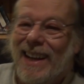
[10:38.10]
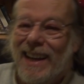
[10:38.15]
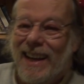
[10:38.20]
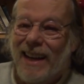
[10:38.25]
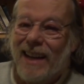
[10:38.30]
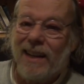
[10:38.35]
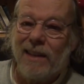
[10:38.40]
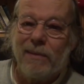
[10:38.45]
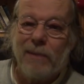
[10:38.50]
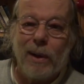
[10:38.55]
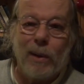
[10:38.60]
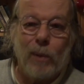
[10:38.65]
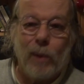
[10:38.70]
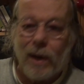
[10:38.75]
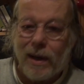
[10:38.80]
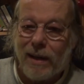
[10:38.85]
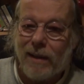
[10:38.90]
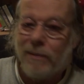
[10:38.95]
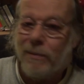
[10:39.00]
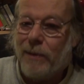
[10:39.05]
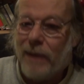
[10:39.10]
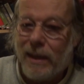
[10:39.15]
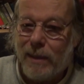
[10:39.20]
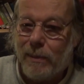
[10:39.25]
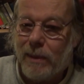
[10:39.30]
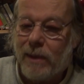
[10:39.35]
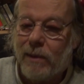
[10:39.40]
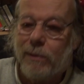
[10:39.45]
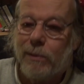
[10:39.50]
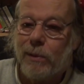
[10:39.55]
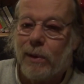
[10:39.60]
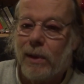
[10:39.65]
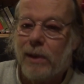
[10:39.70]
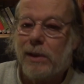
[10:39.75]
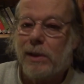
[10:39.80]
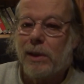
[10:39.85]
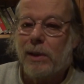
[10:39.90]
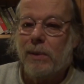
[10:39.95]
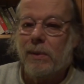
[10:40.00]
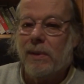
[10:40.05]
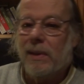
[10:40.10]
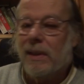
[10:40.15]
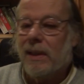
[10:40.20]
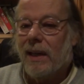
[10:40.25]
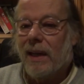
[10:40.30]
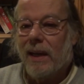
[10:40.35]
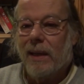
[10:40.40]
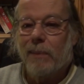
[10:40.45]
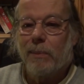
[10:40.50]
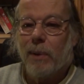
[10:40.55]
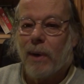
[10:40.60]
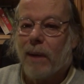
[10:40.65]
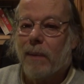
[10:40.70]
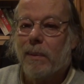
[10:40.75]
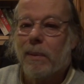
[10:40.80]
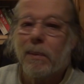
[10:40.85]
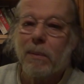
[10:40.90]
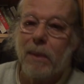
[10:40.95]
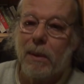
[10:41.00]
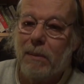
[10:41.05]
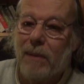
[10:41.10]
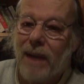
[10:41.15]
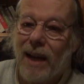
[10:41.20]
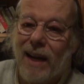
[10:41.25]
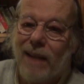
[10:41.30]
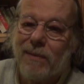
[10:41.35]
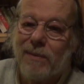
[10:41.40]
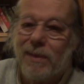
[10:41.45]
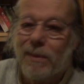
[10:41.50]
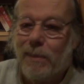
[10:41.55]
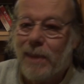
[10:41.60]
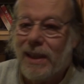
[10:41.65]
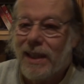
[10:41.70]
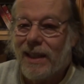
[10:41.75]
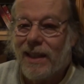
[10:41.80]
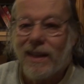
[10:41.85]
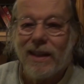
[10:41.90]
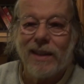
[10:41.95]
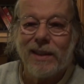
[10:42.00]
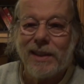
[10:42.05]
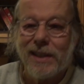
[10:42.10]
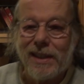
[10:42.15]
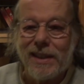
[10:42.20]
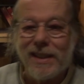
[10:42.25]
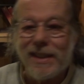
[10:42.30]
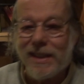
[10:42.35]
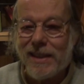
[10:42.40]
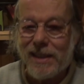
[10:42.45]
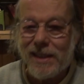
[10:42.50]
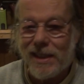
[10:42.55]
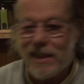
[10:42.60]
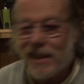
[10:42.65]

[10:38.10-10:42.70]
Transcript: And if I wanted fame and fortune, then I'd probably have to be a narcissist,